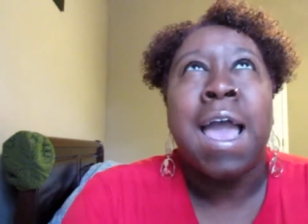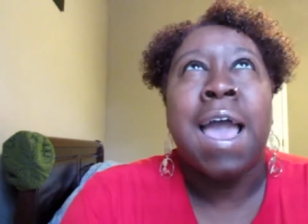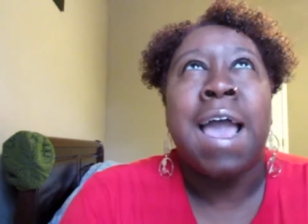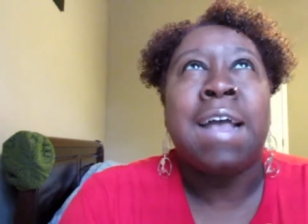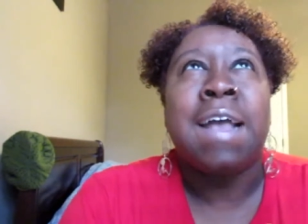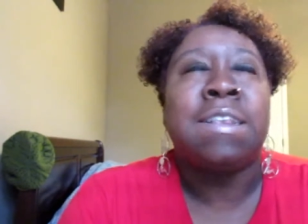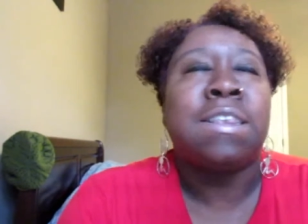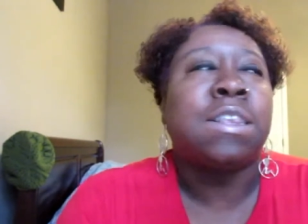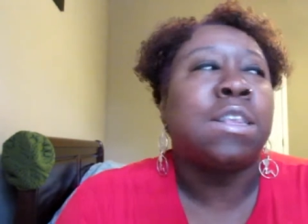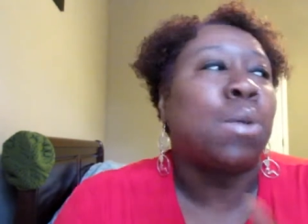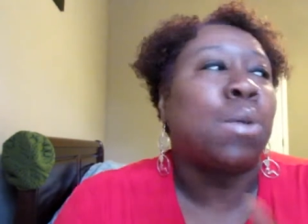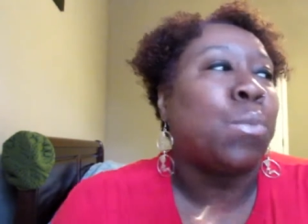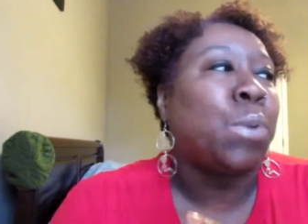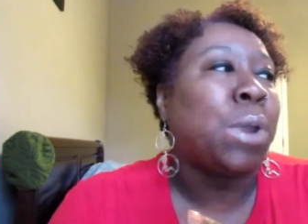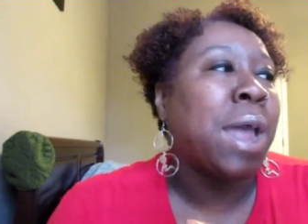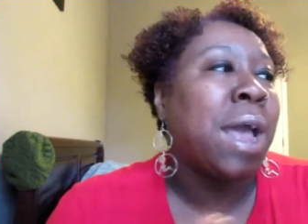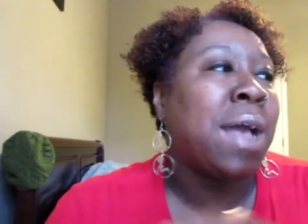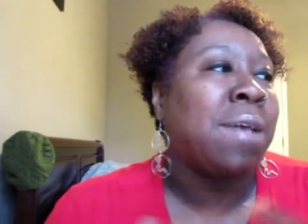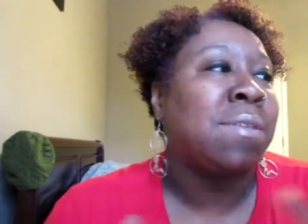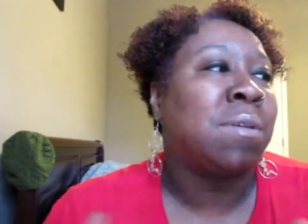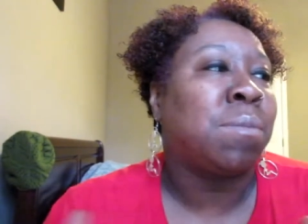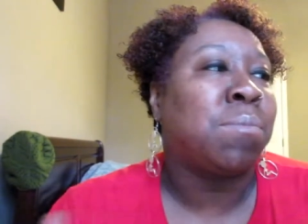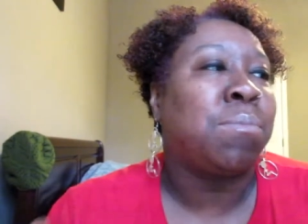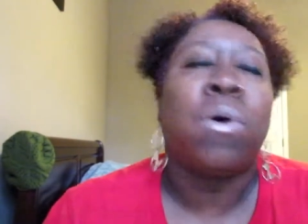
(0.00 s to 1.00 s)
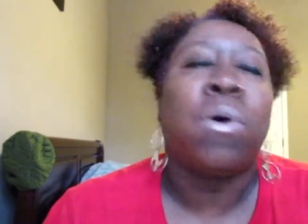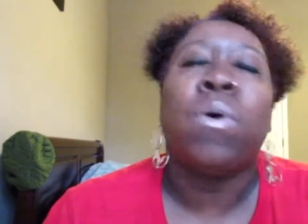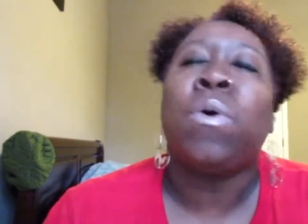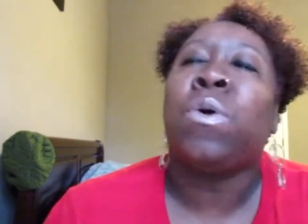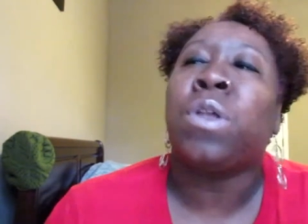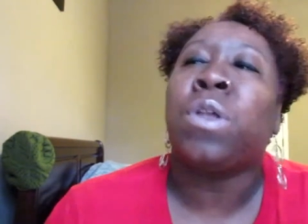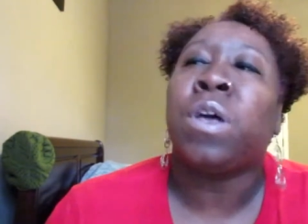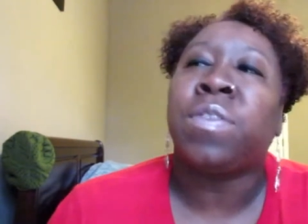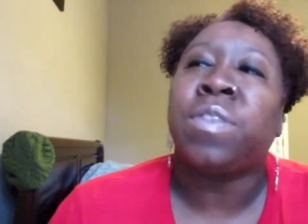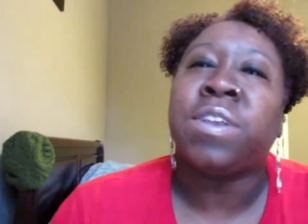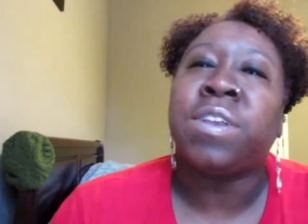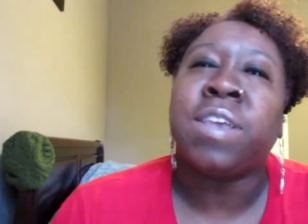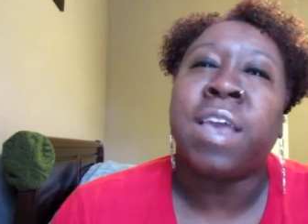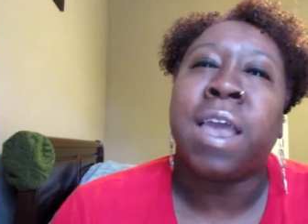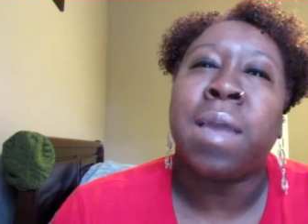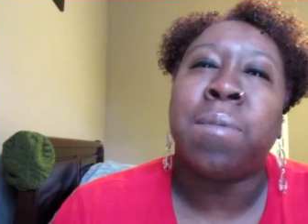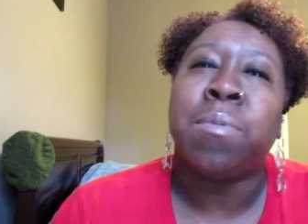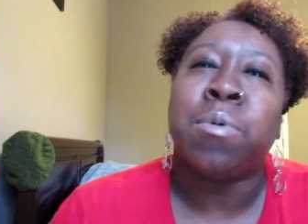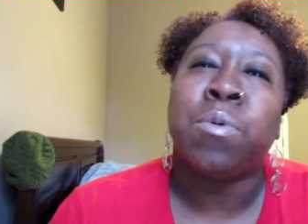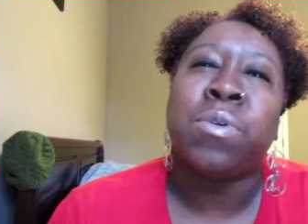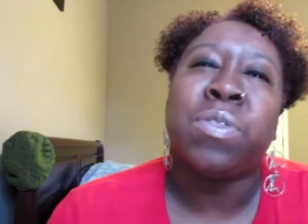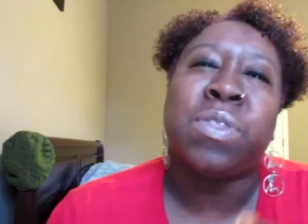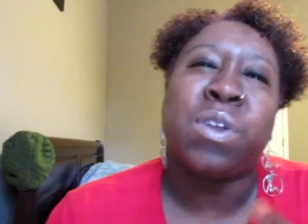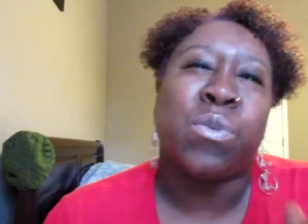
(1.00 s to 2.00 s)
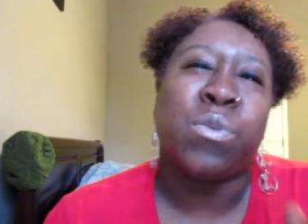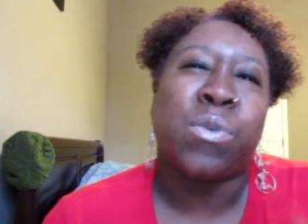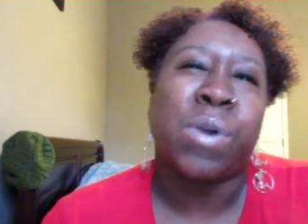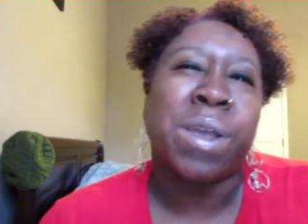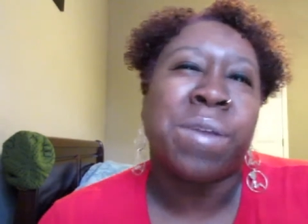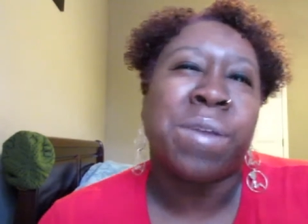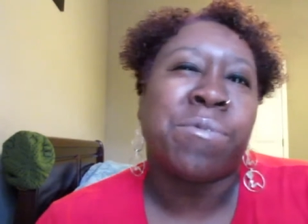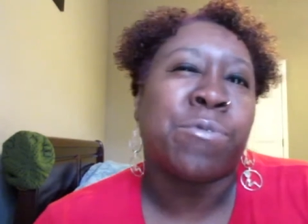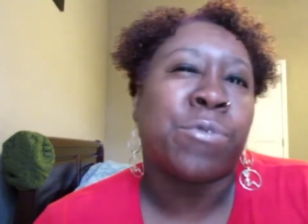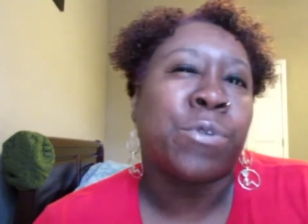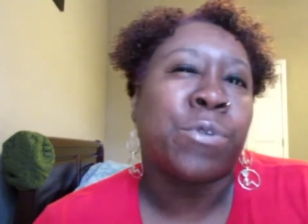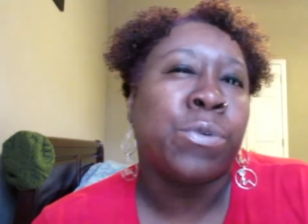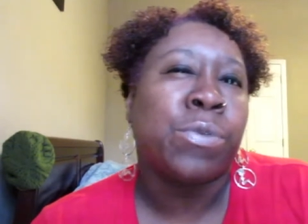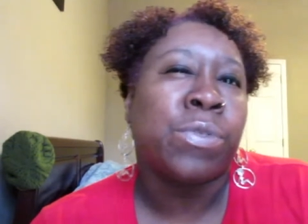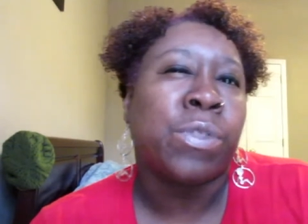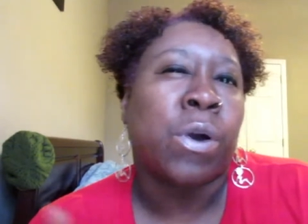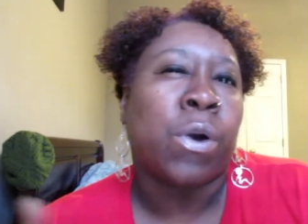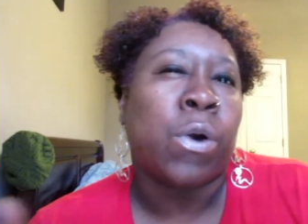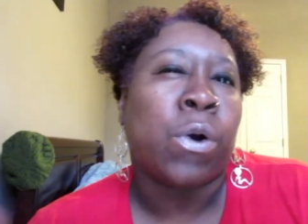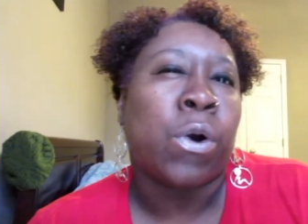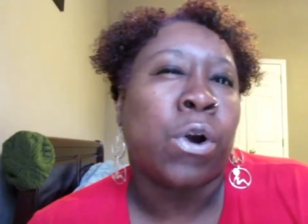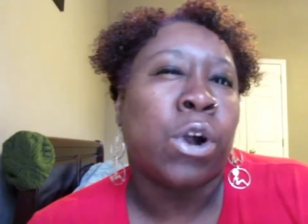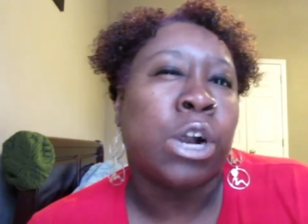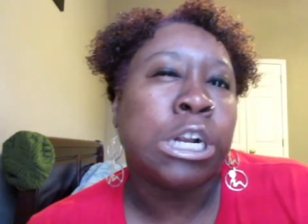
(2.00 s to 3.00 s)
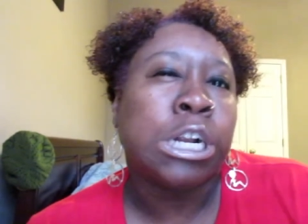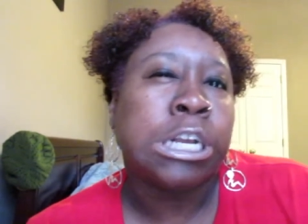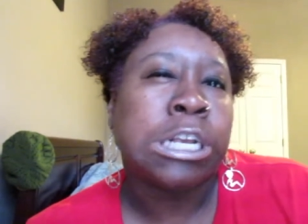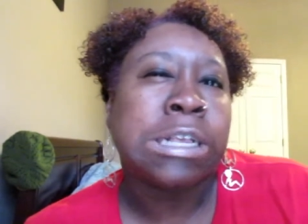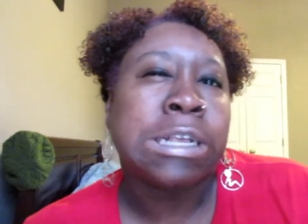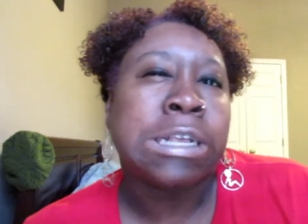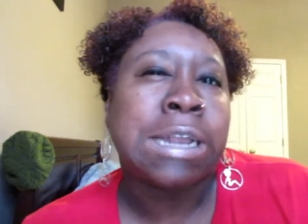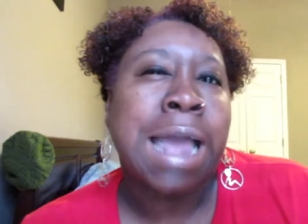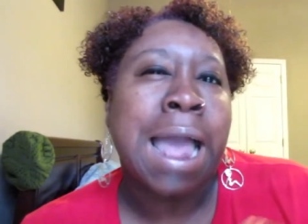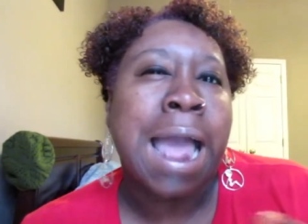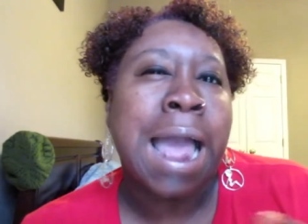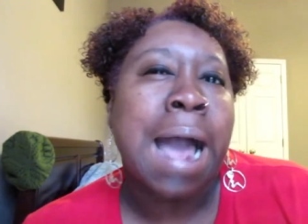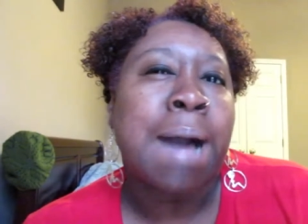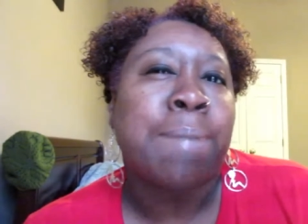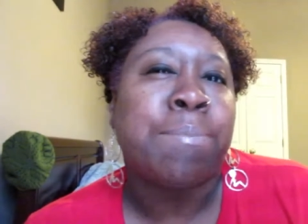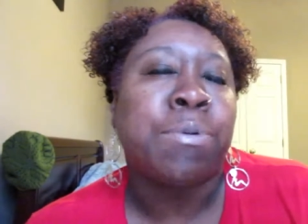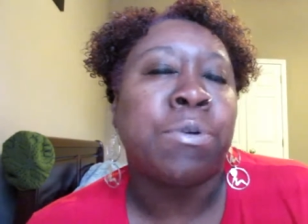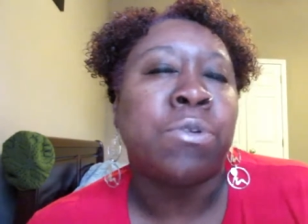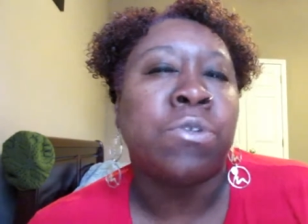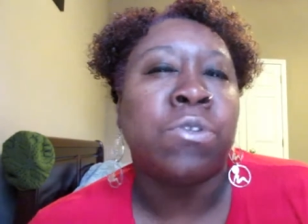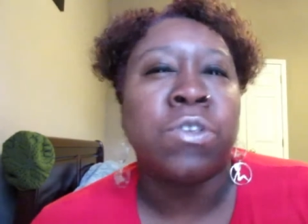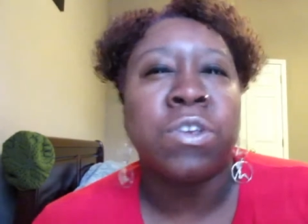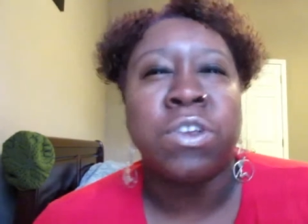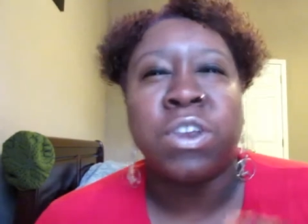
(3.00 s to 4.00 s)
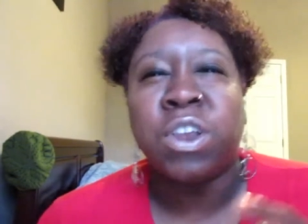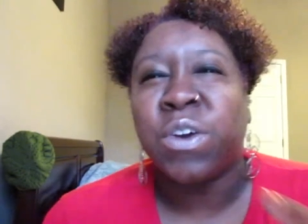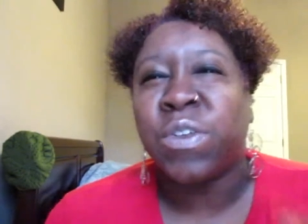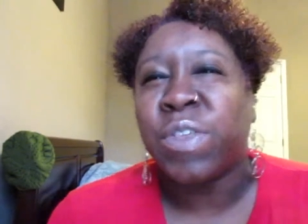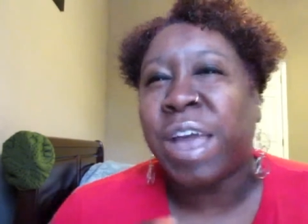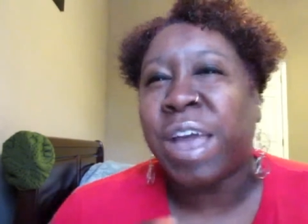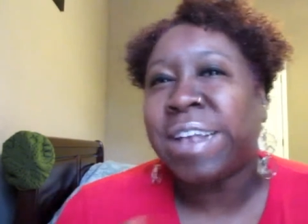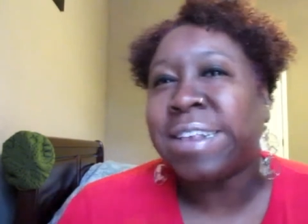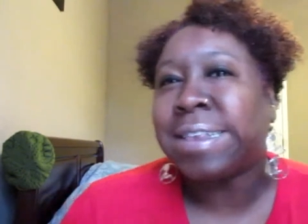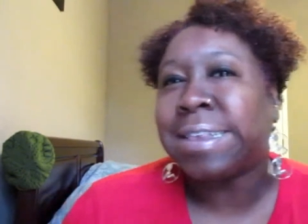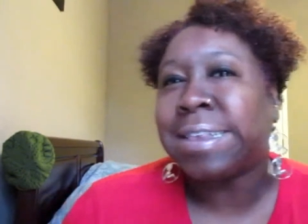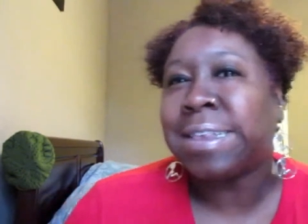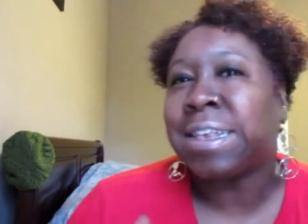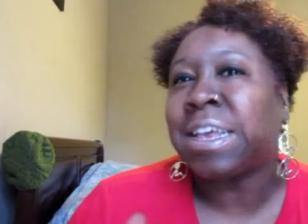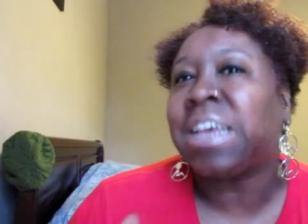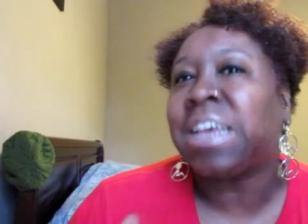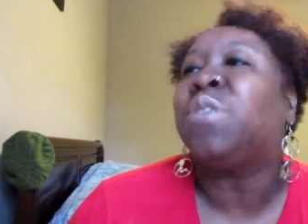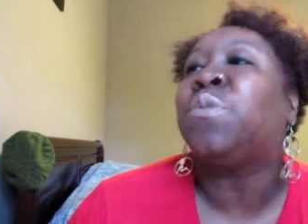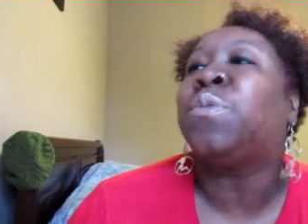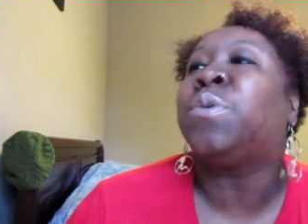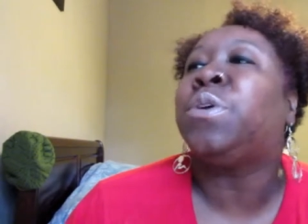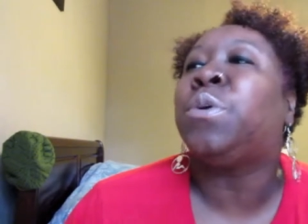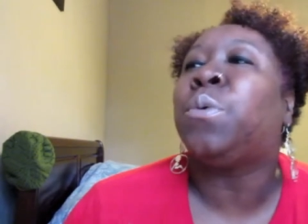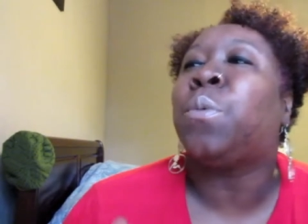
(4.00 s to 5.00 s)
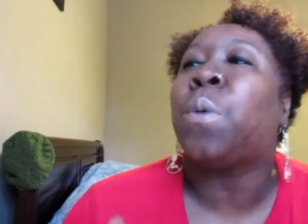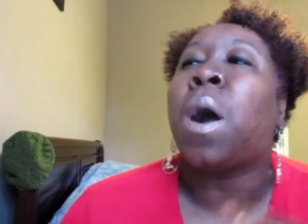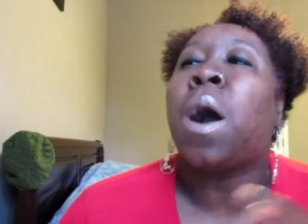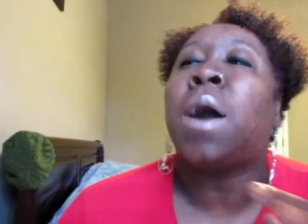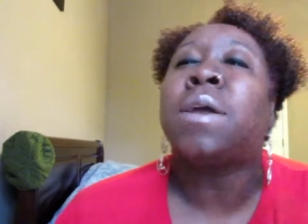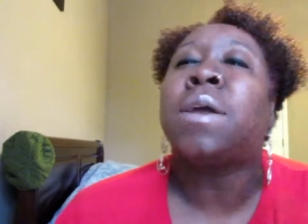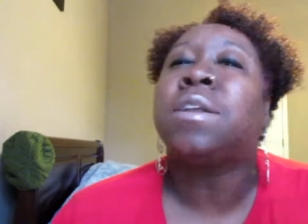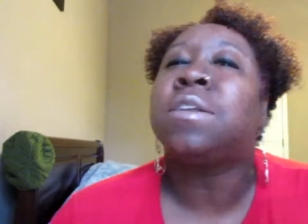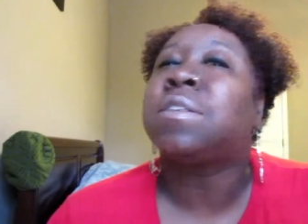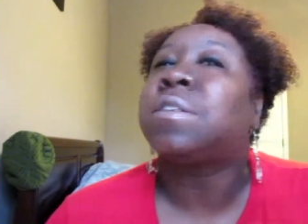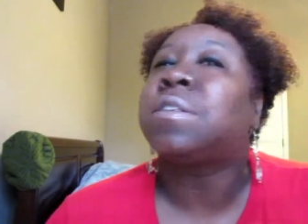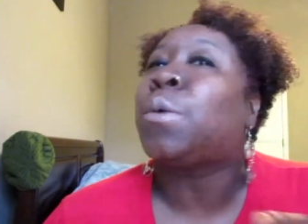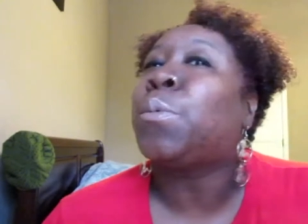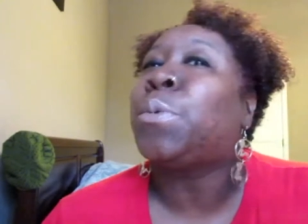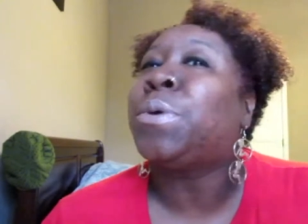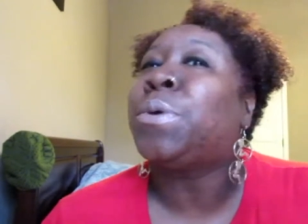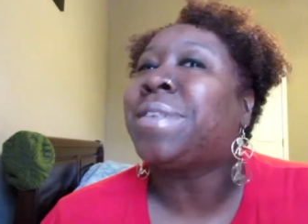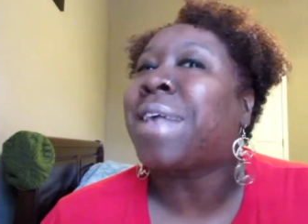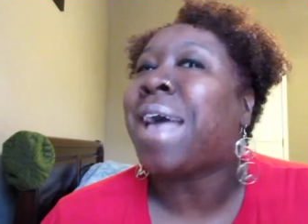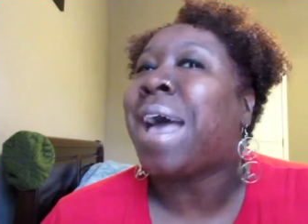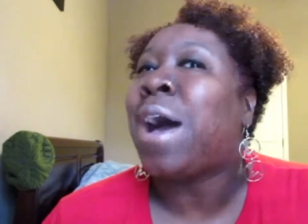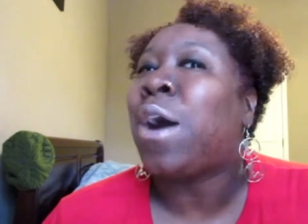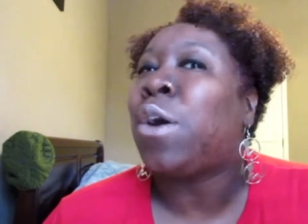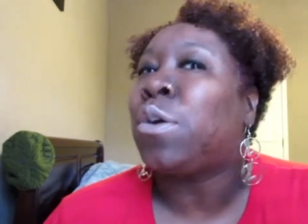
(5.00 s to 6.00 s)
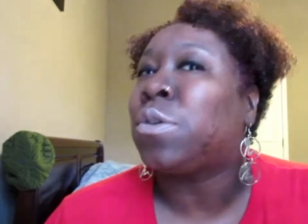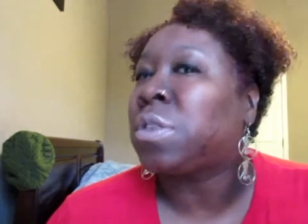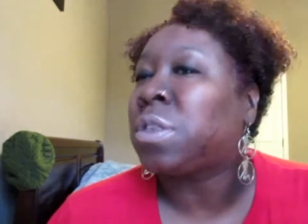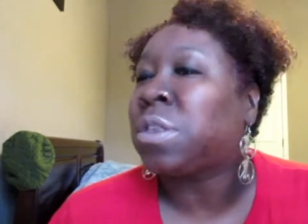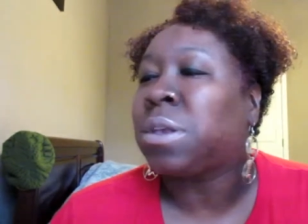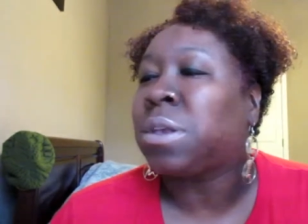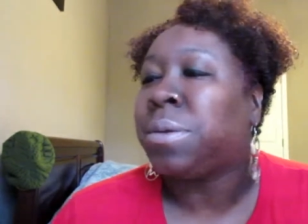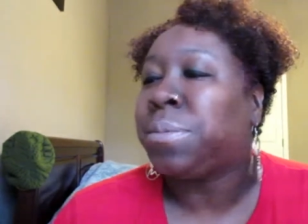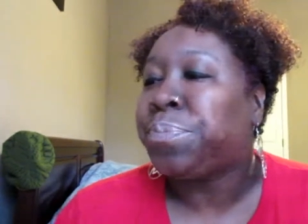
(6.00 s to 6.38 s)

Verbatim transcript: and someone has a bowl on the table with the grapefruit and the oranges and the apples, you know, that scent when you walk into someone's house